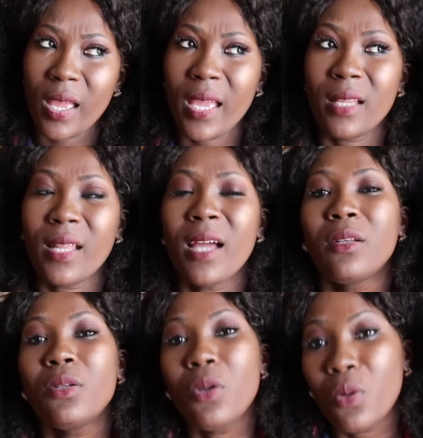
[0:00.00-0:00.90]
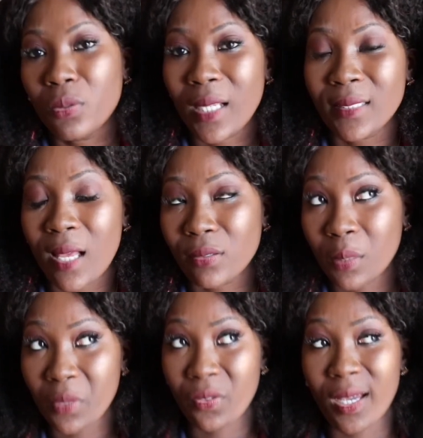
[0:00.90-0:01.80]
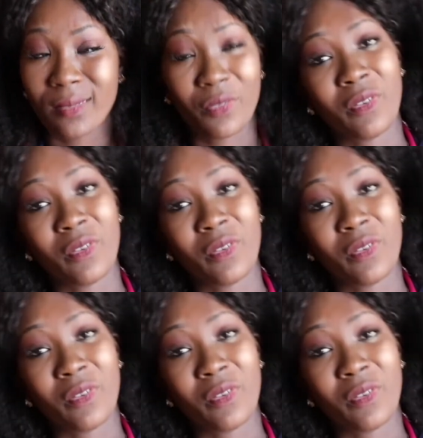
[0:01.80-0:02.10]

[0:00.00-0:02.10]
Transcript: And I know that's how some of you guys